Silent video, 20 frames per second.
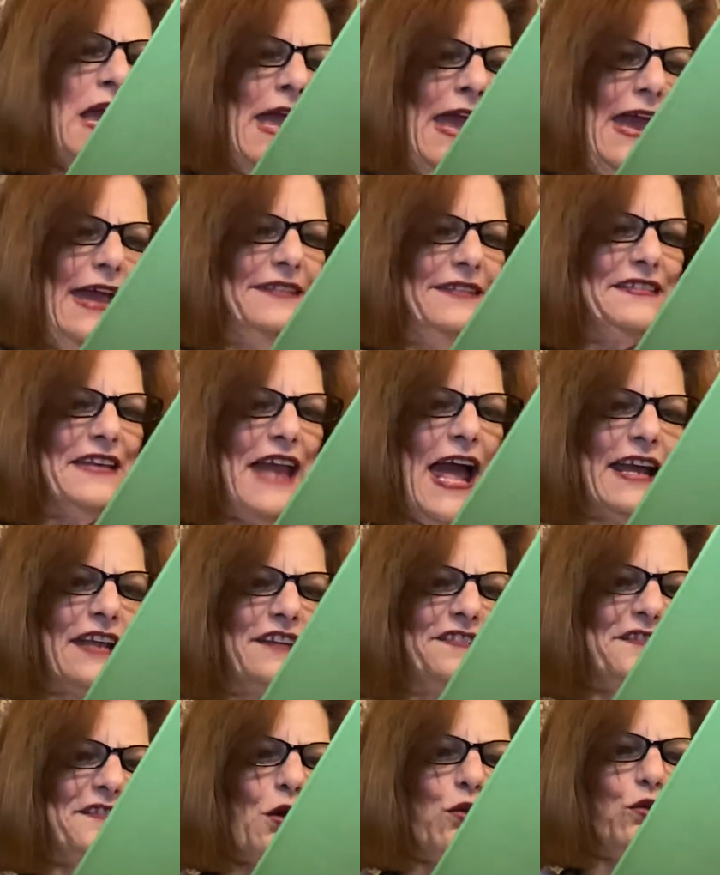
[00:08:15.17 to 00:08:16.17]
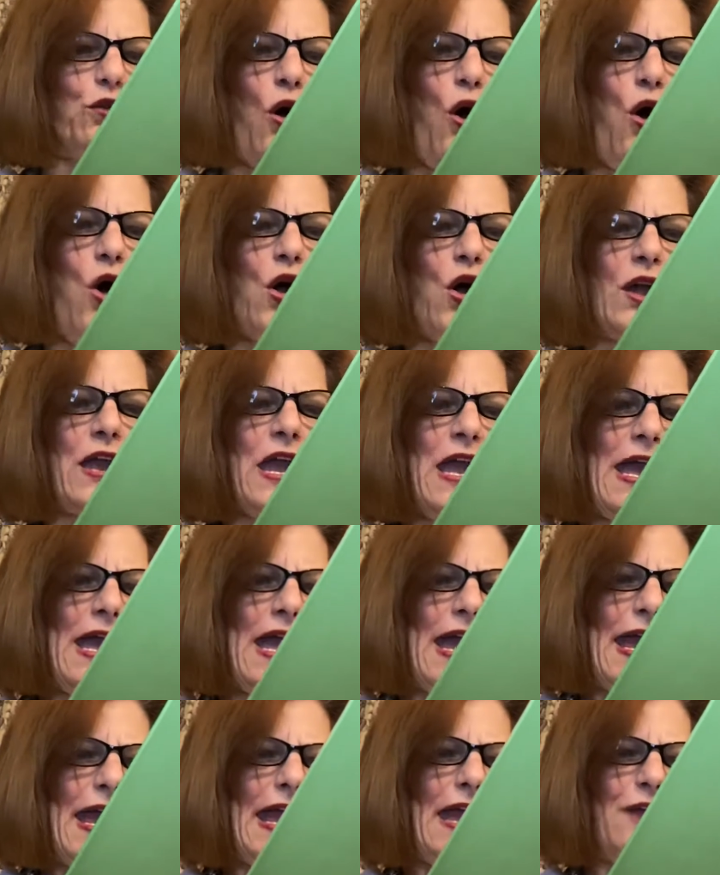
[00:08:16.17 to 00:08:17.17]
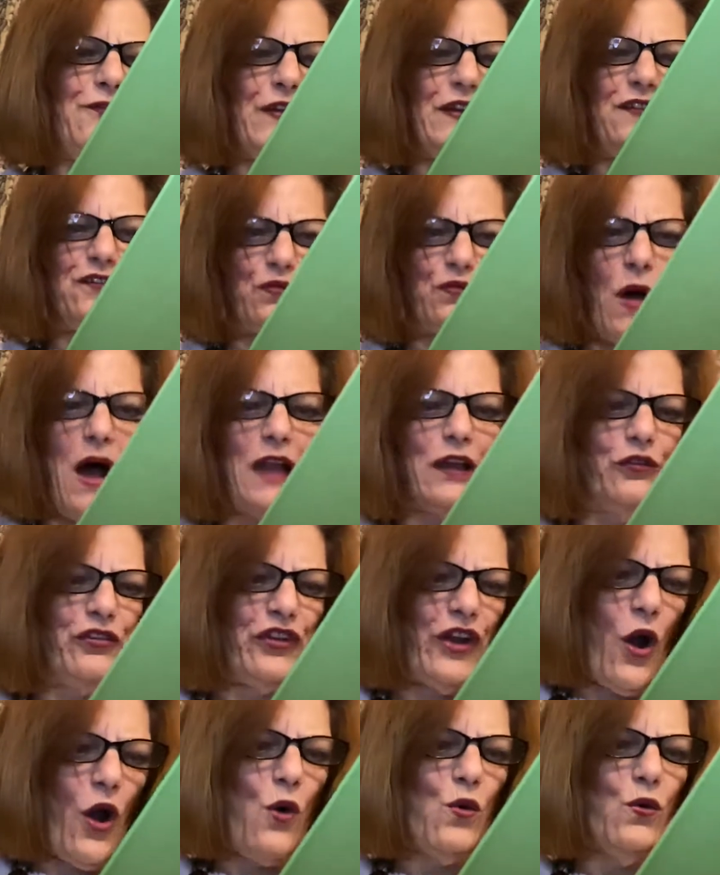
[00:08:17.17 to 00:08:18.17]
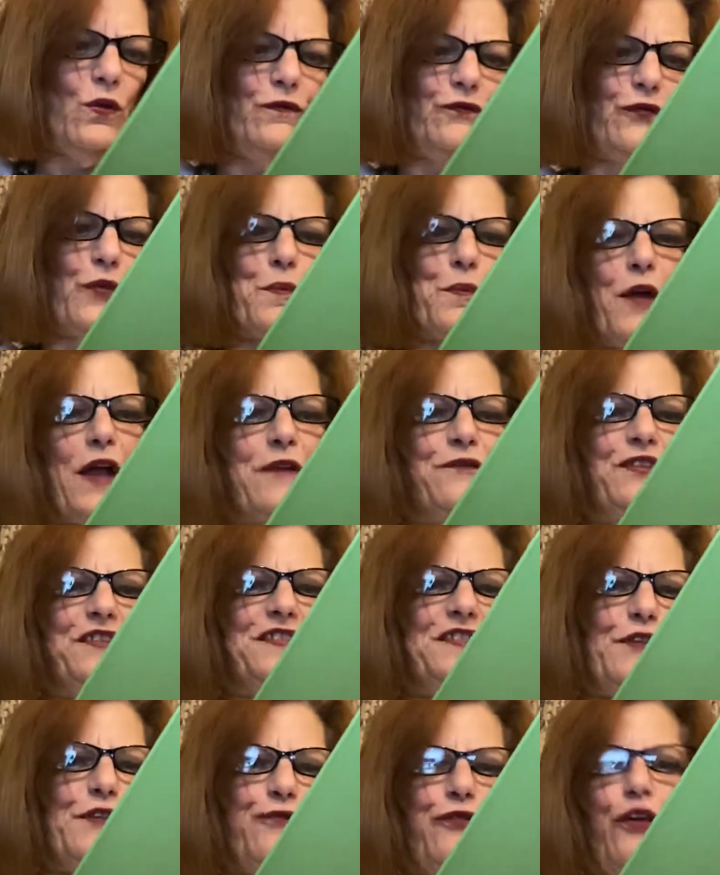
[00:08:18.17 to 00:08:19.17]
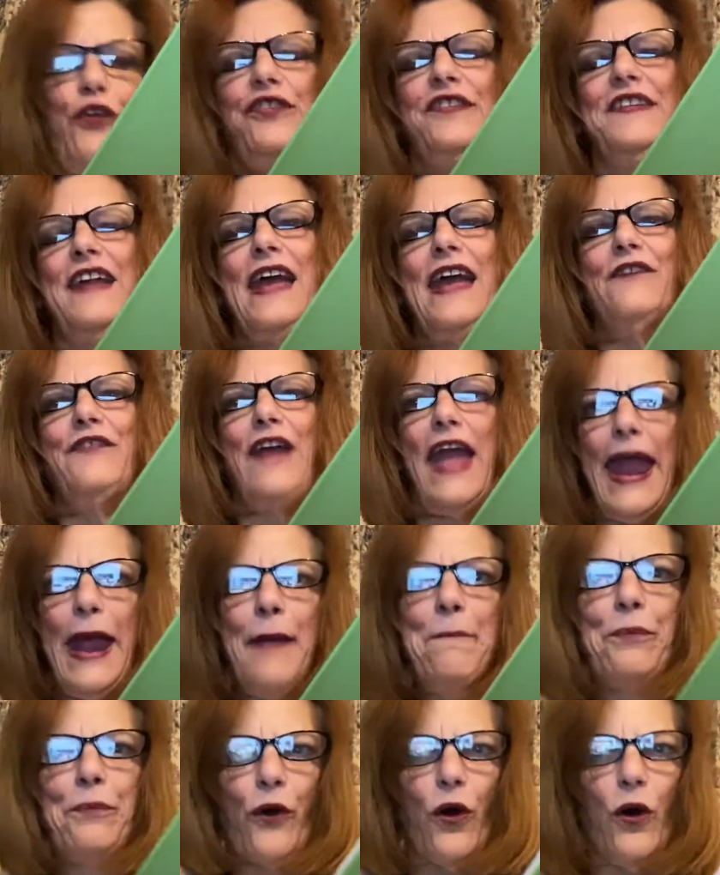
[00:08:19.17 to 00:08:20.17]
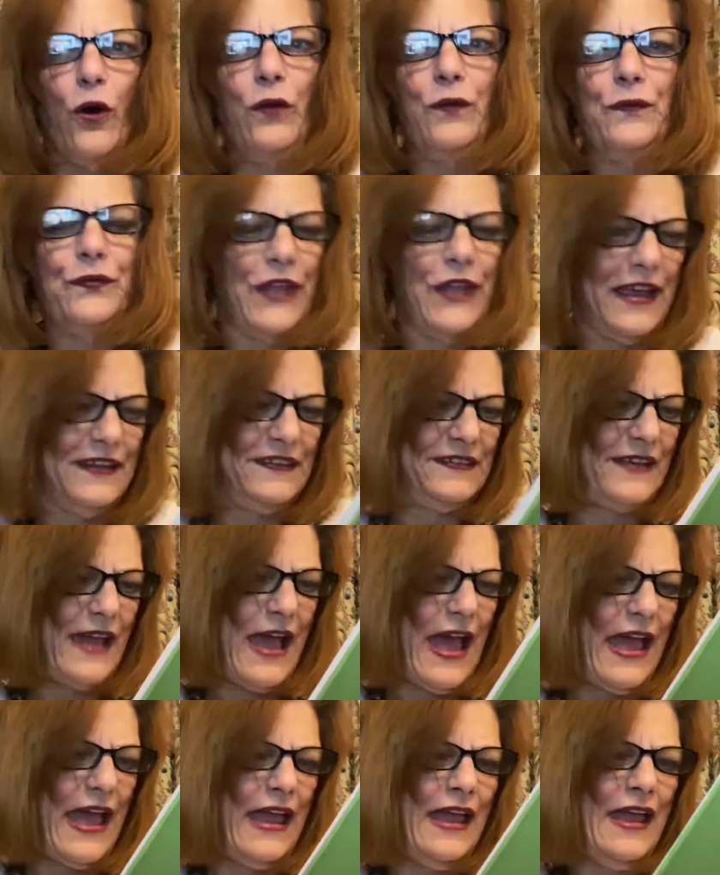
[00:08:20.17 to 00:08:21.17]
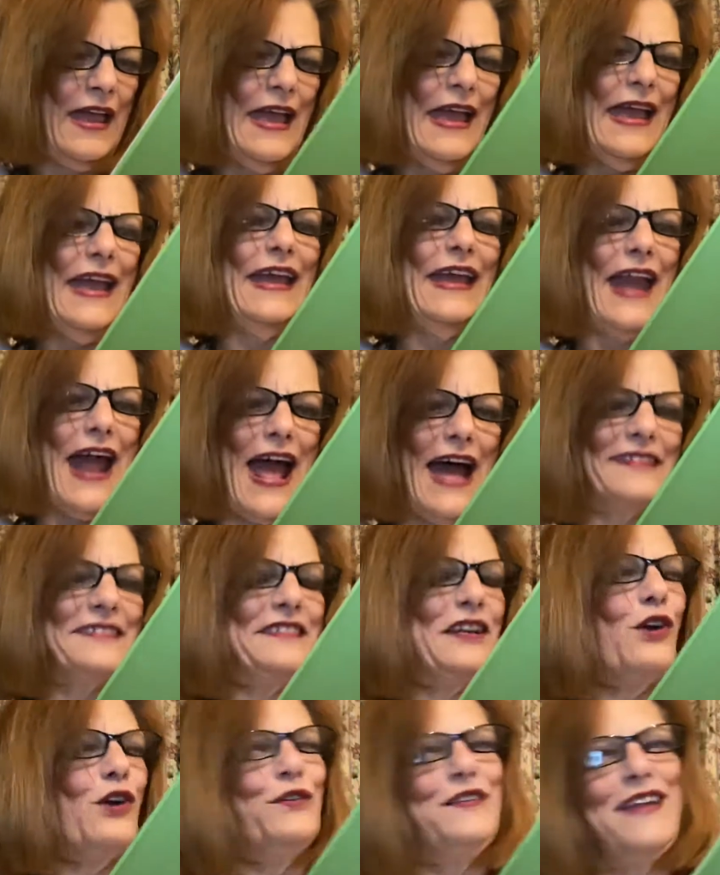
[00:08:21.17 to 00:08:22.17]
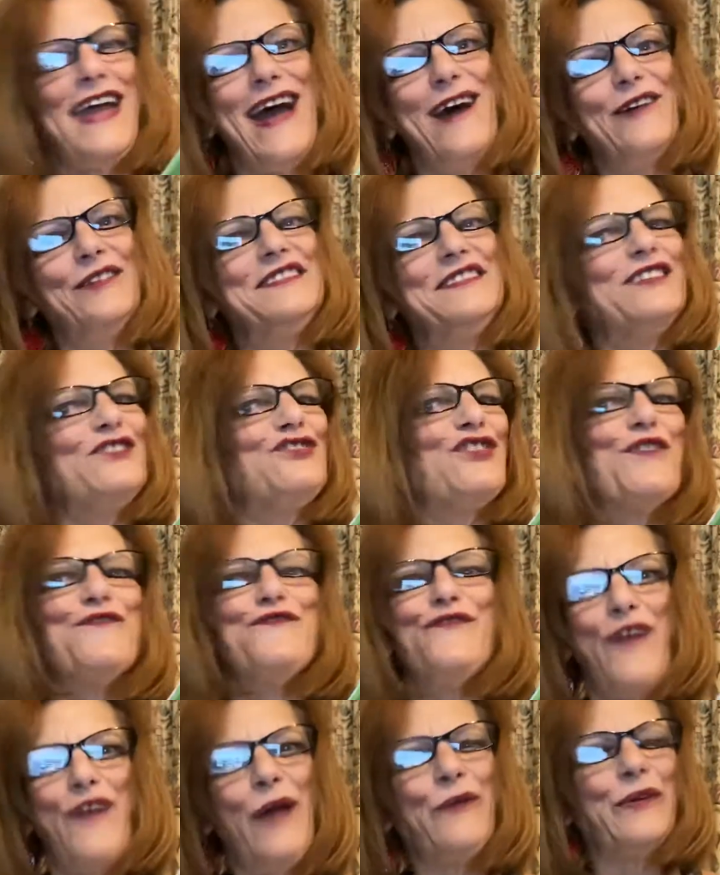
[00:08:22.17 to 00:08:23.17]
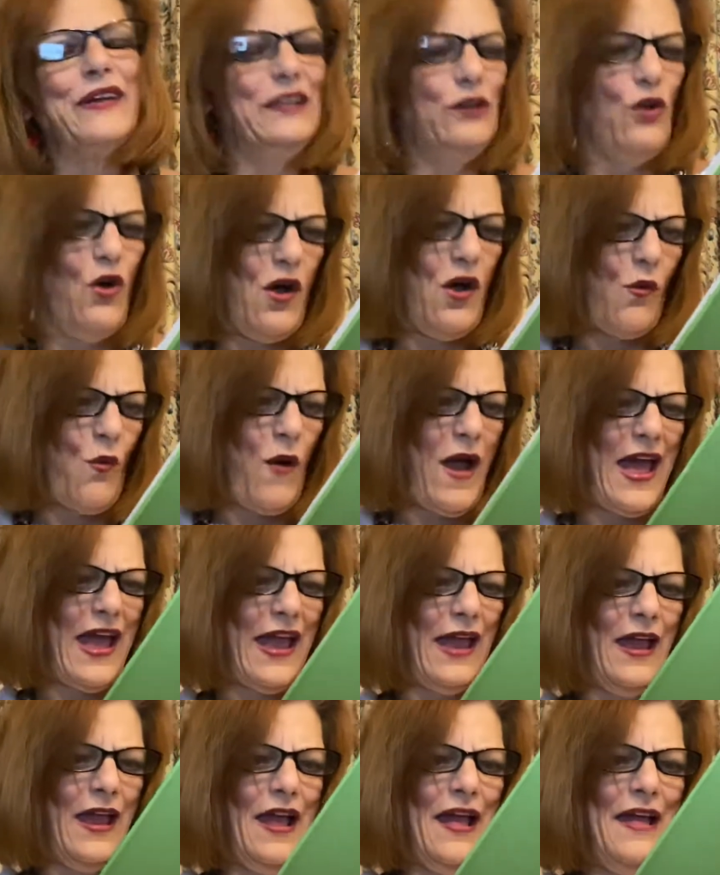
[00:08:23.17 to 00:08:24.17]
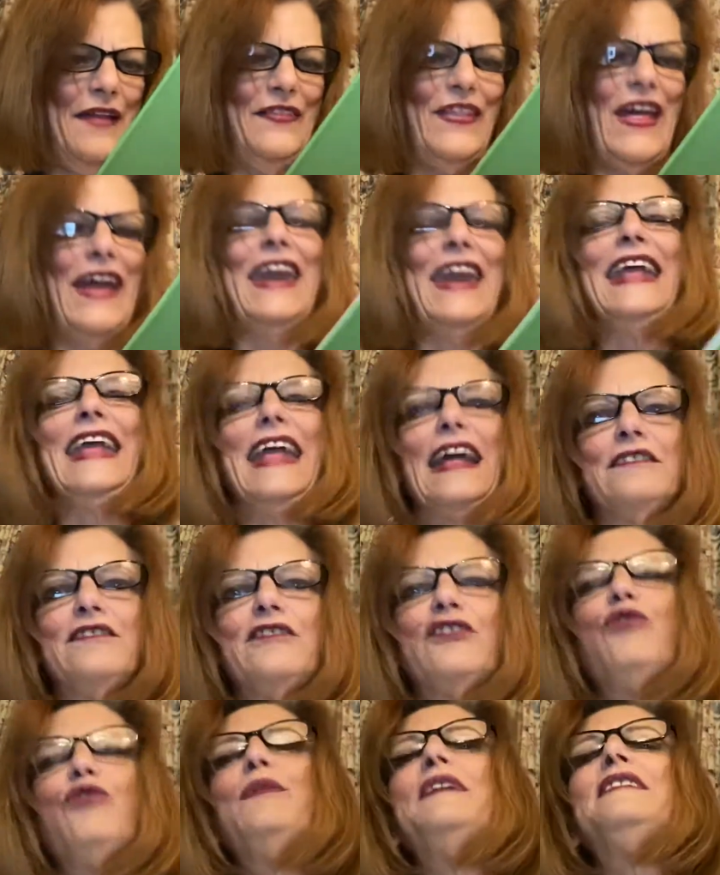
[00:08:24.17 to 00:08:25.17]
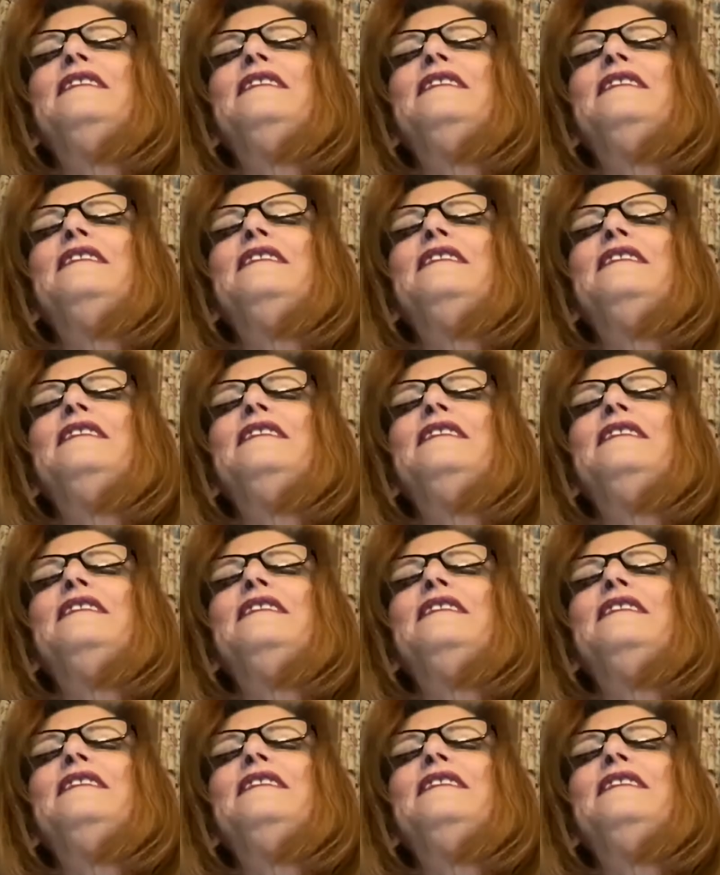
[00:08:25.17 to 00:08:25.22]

His neck is so long, if he swallows an oat for breakfast the first day of April, they say, it has to go down such a very long way that it gets to his